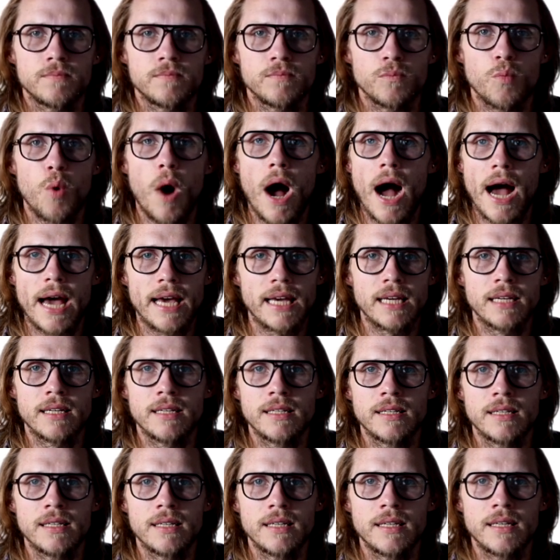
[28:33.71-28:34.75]
Why?
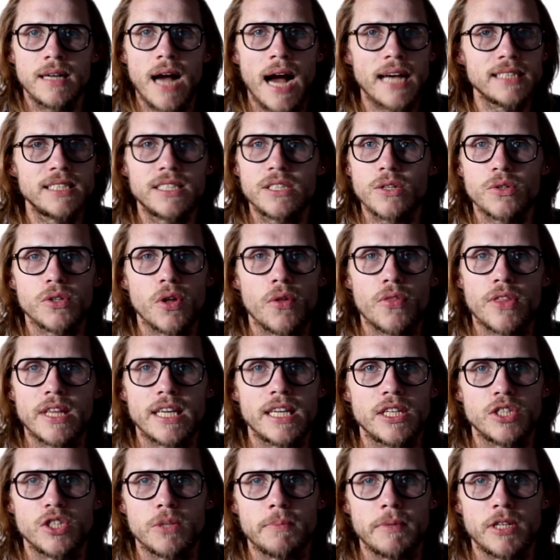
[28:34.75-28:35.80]
I still don't think
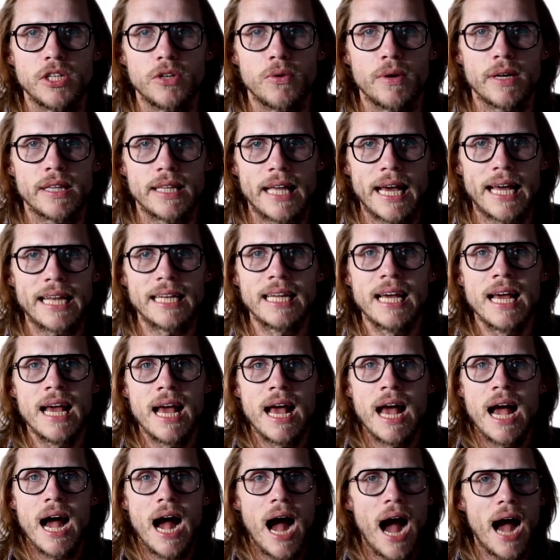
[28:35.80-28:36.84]
he should be doing that.
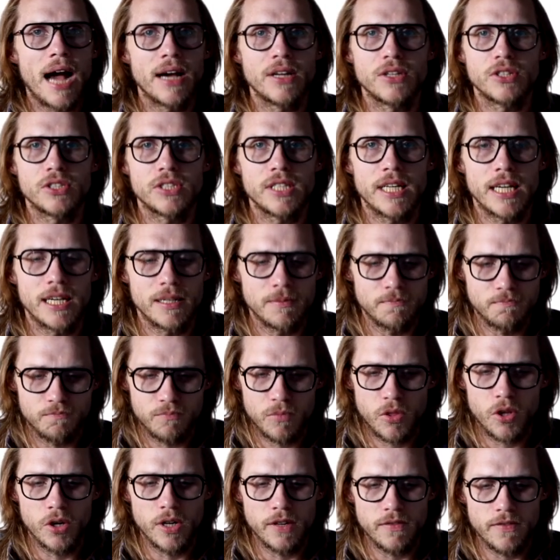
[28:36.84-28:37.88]
I
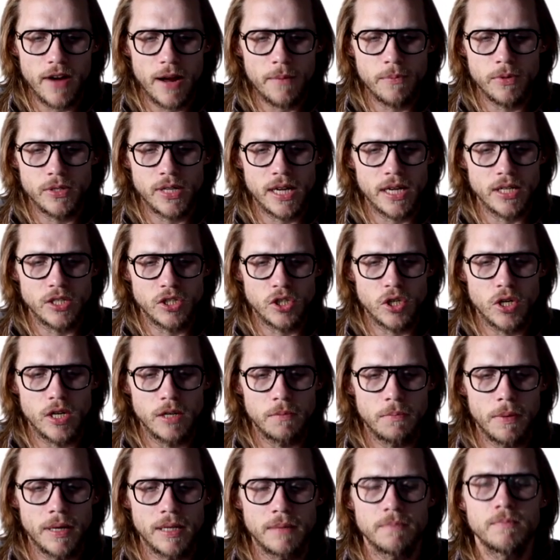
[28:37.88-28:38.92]
understand 35% is
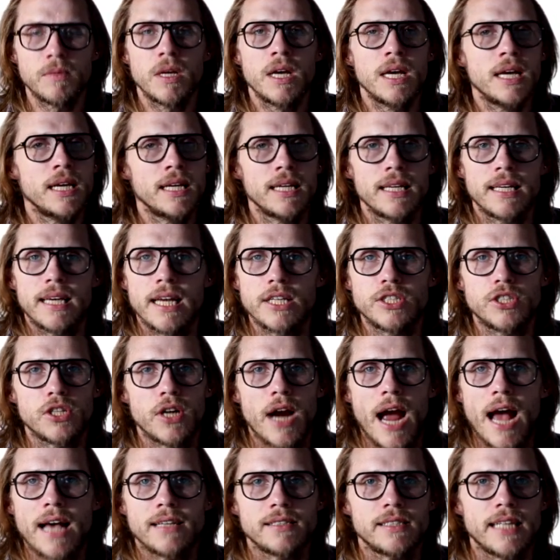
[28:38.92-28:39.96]
good, but get your
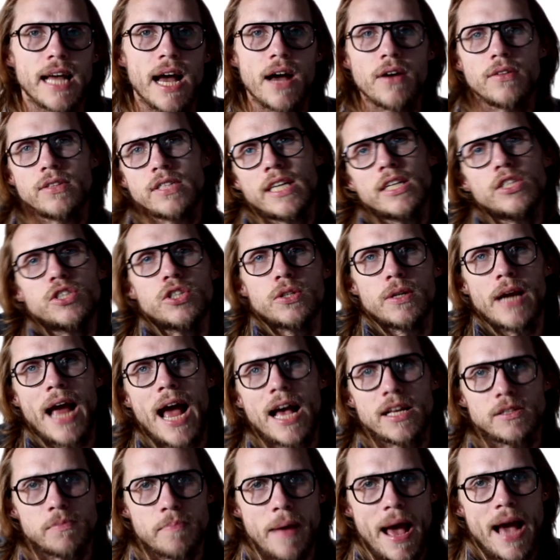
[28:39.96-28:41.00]
ass down. Get your
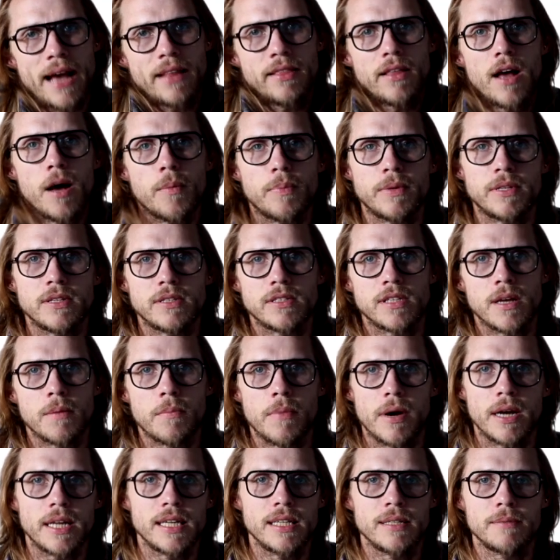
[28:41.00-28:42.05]
ass backed up into
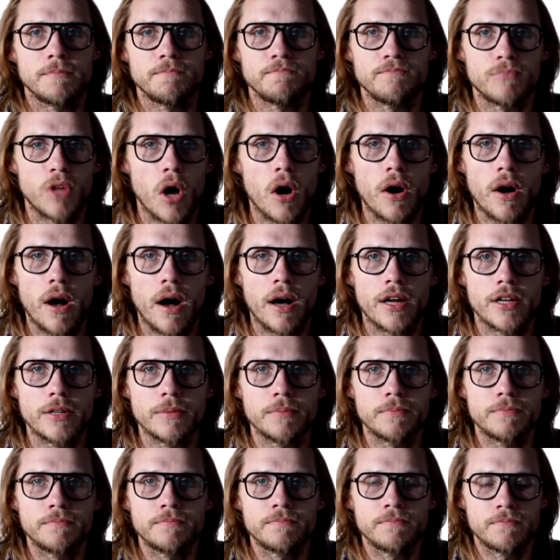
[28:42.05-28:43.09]
somebody and dunk on
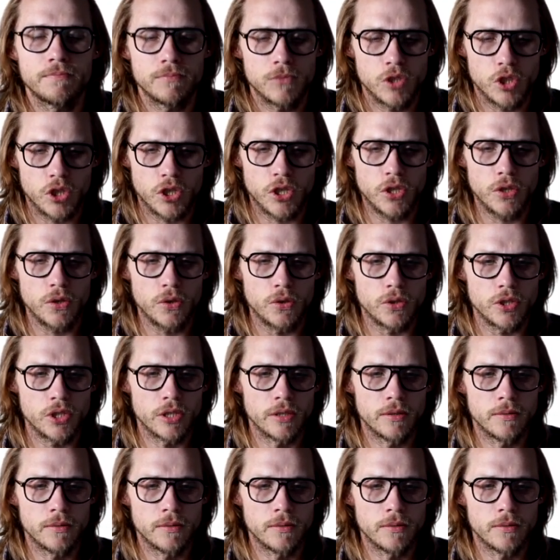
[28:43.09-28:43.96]
them. You're huge.